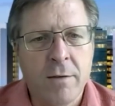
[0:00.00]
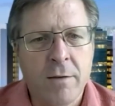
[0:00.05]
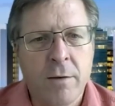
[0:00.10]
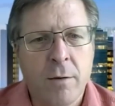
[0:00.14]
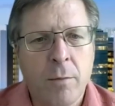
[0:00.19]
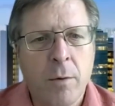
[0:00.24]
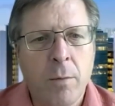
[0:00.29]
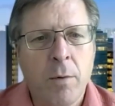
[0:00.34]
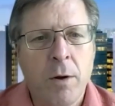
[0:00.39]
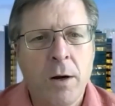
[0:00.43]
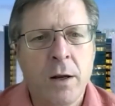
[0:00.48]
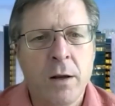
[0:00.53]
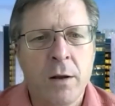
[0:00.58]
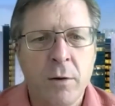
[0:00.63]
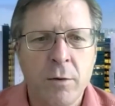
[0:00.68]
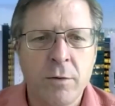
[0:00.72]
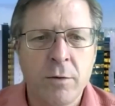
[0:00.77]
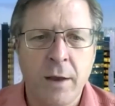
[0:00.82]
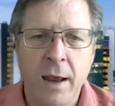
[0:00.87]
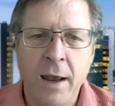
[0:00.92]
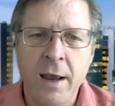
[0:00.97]
So we want to
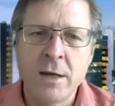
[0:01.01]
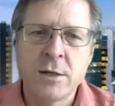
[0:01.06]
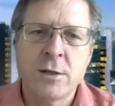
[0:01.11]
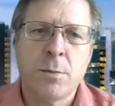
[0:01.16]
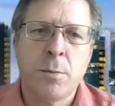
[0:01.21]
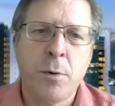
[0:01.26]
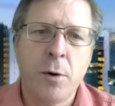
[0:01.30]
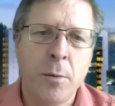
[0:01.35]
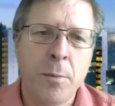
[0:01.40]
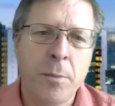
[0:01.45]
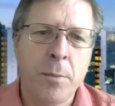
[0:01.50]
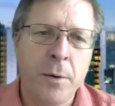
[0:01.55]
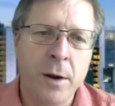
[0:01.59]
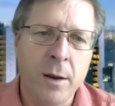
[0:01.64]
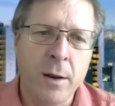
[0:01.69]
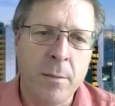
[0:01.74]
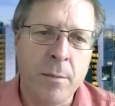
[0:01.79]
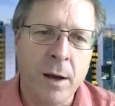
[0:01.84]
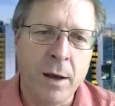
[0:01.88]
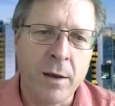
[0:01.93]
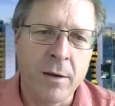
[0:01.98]
use age
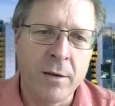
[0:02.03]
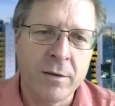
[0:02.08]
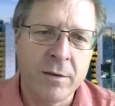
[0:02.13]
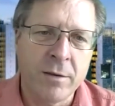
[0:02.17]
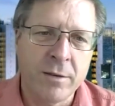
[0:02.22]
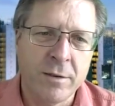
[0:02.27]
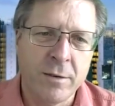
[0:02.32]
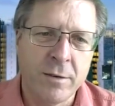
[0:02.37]
appropriate mice.